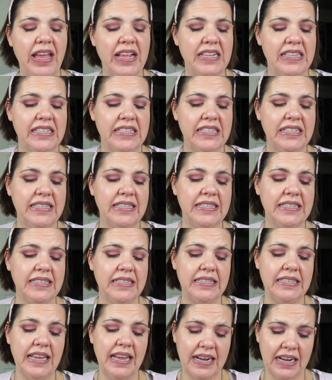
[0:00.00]
And
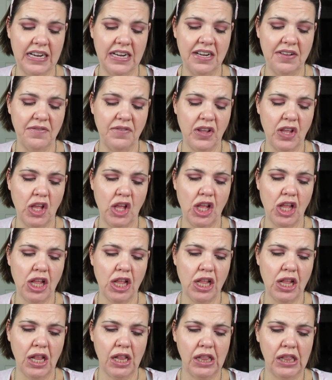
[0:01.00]
second of
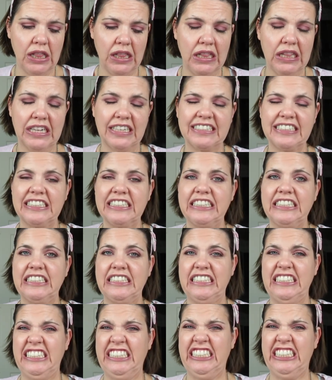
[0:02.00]
all,
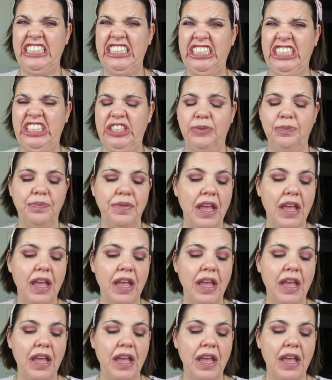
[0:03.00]
no.